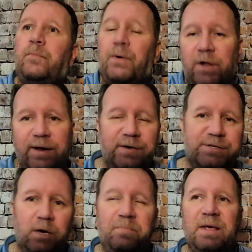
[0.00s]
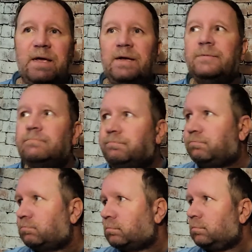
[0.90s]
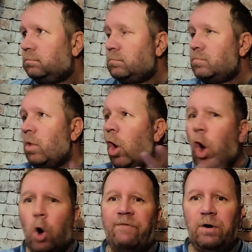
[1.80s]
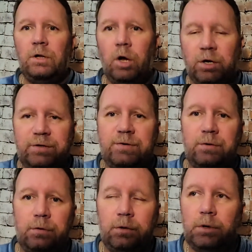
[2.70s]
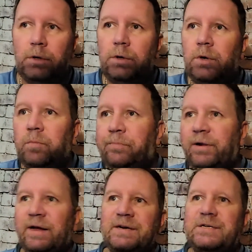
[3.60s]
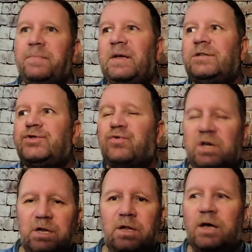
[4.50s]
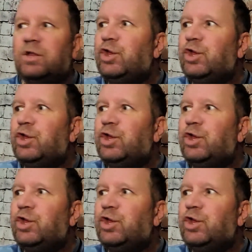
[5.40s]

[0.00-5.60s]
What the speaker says: Players are being overlooked. Players are being treated like